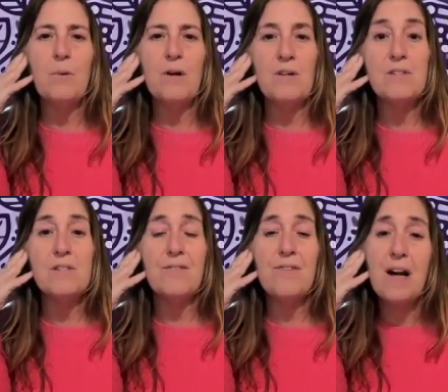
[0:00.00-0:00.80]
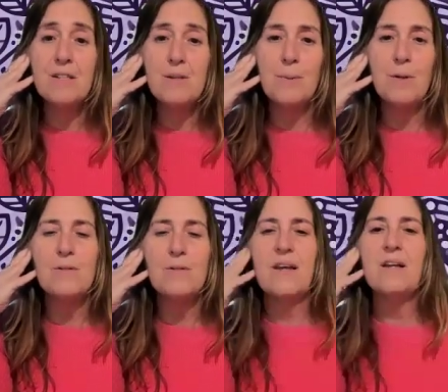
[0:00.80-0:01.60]
whereas the Vata
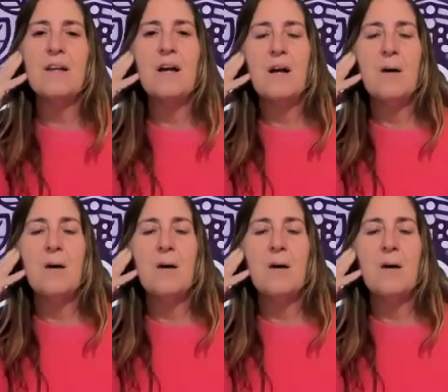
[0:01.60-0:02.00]
person